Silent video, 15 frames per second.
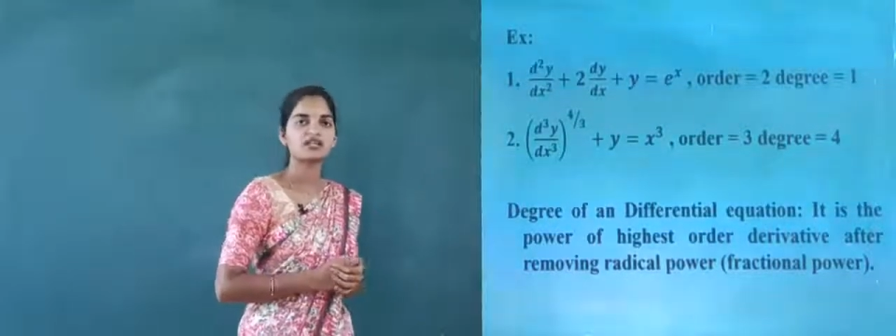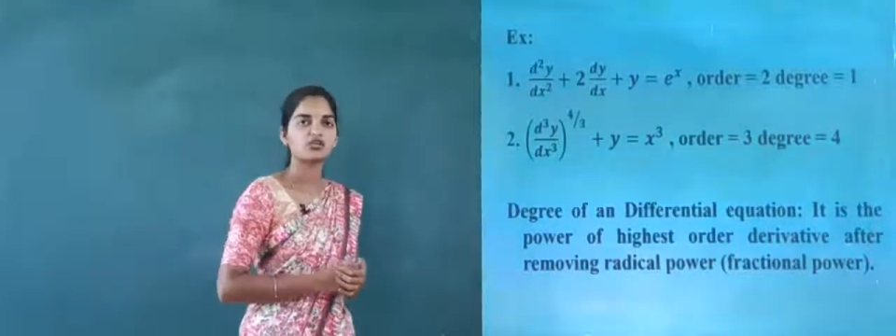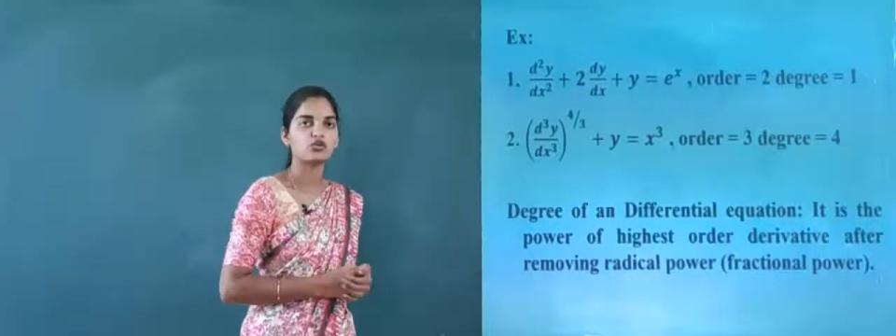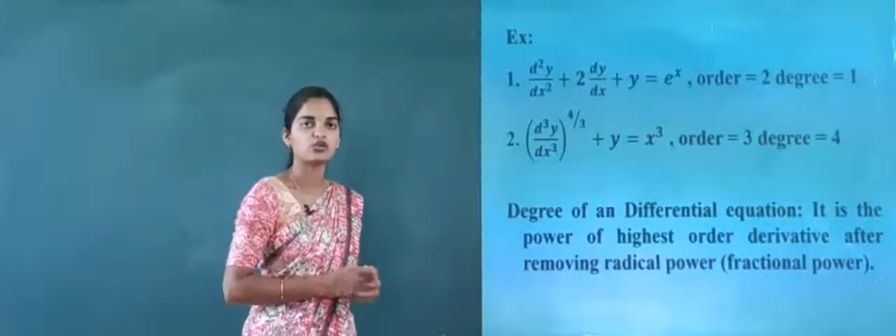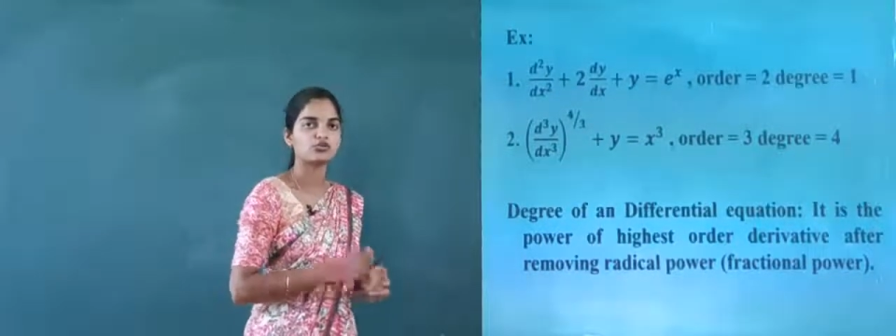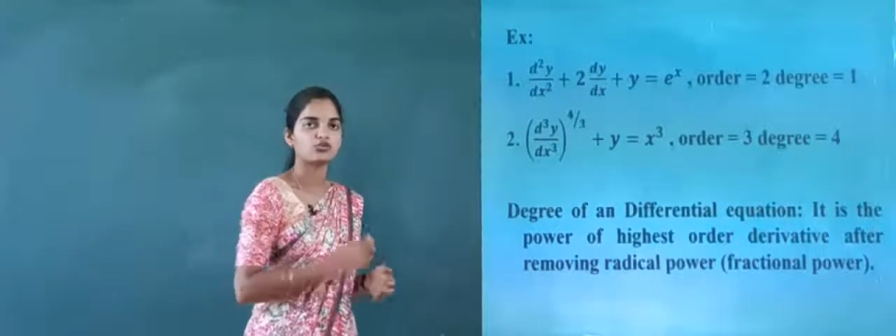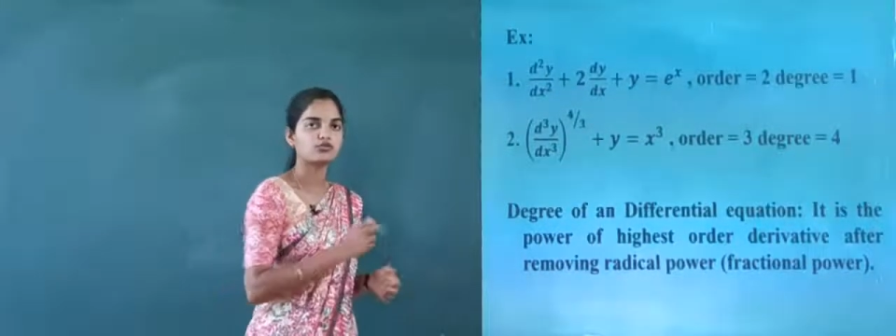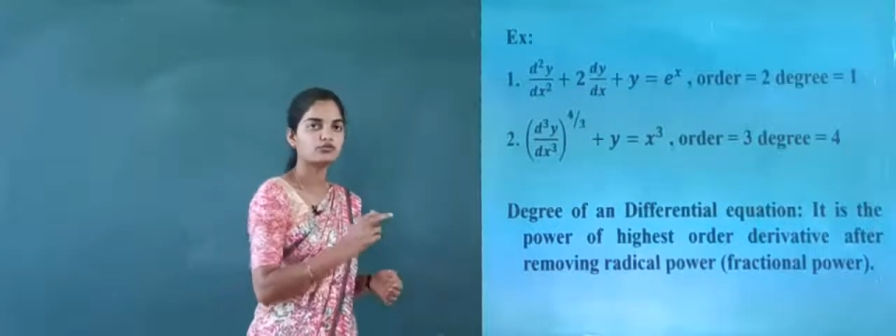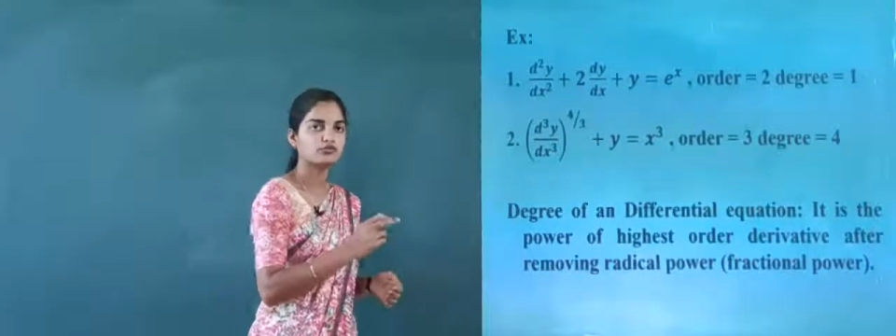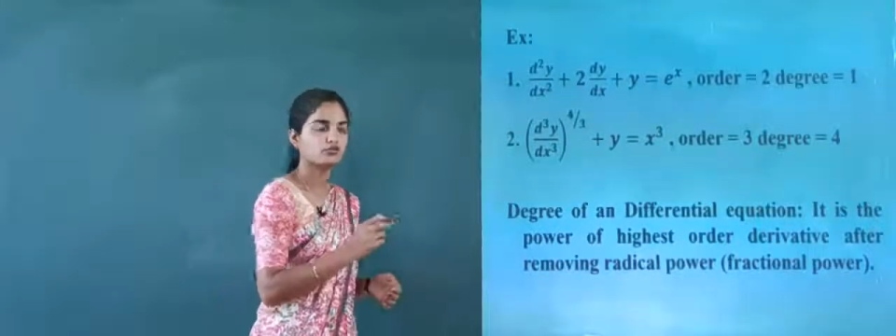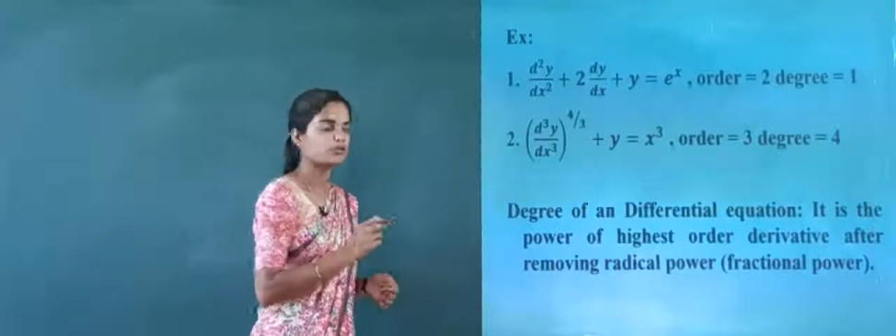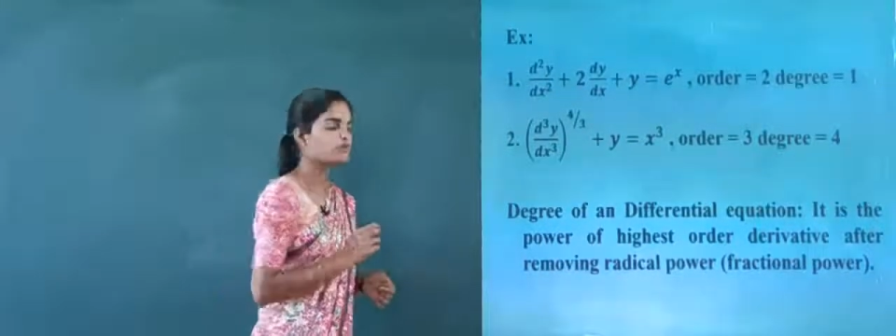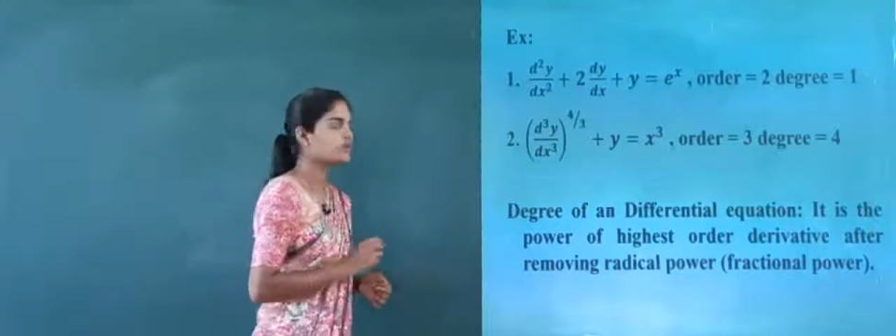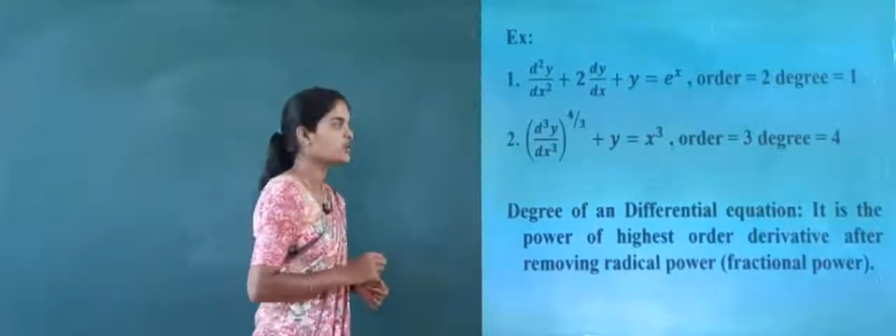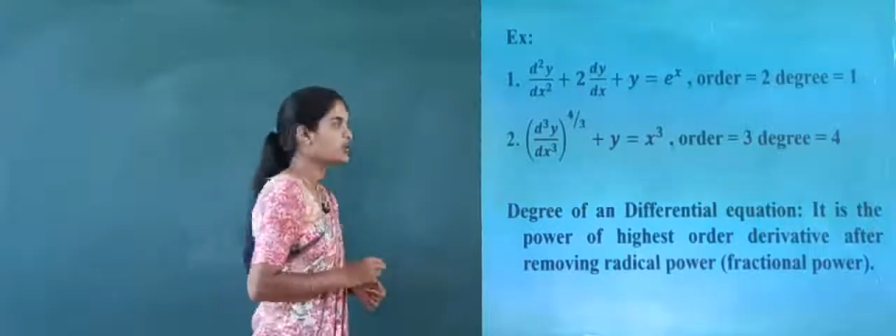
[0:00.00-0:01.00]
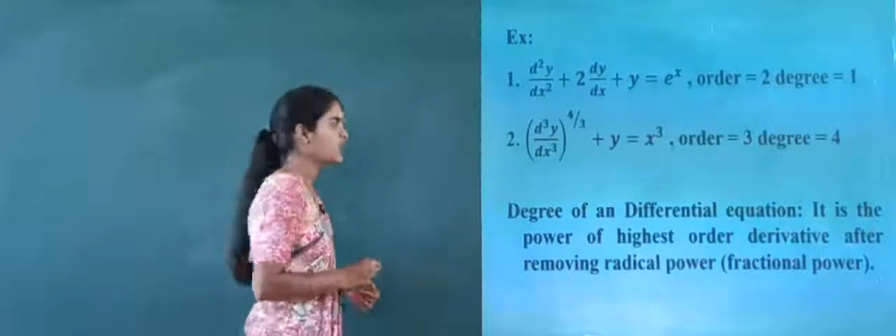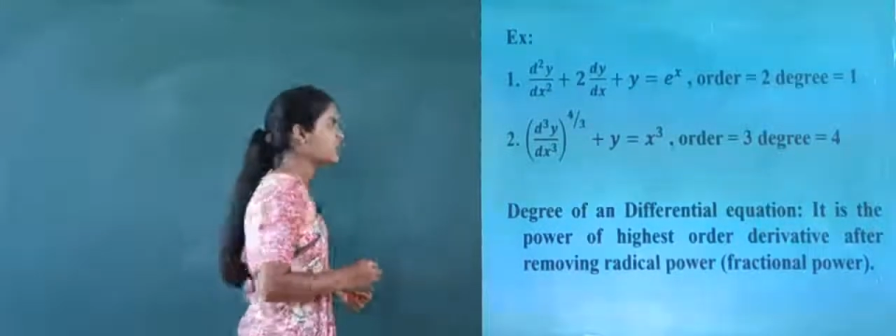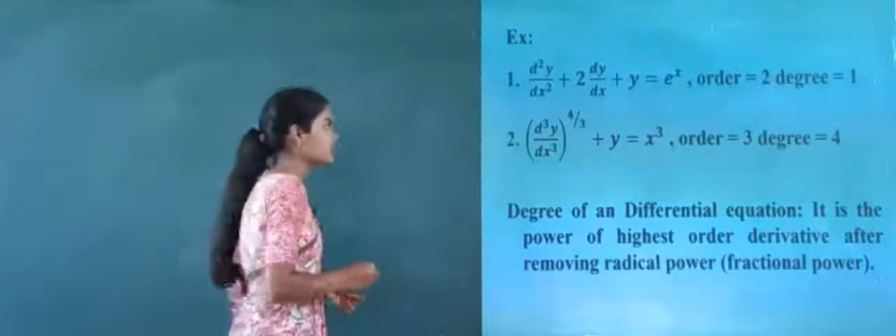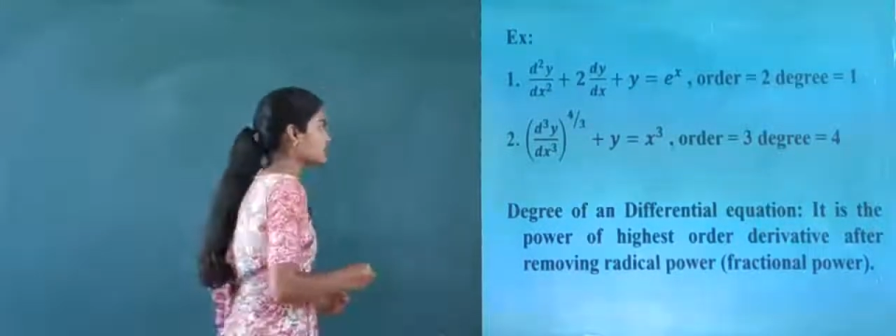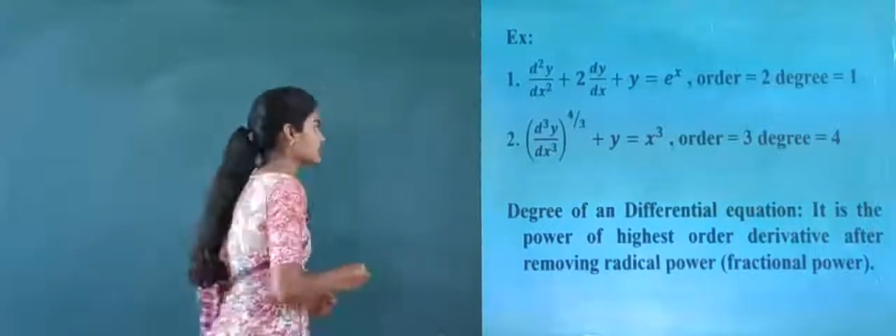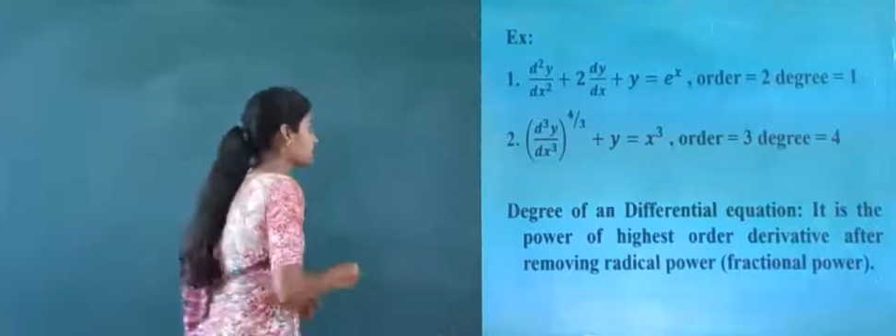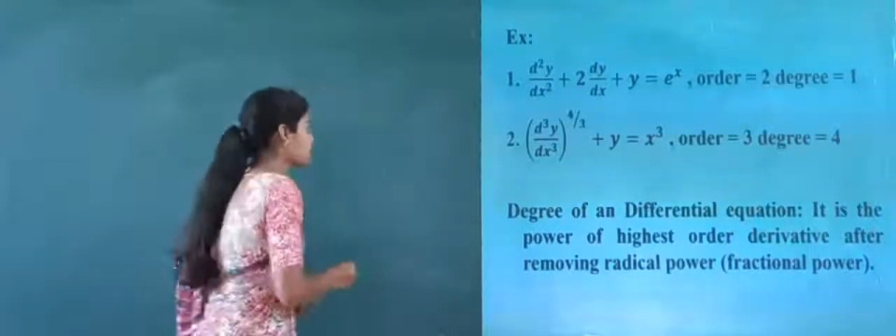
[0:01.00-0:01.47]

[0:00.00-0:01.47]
equal to 4. How we will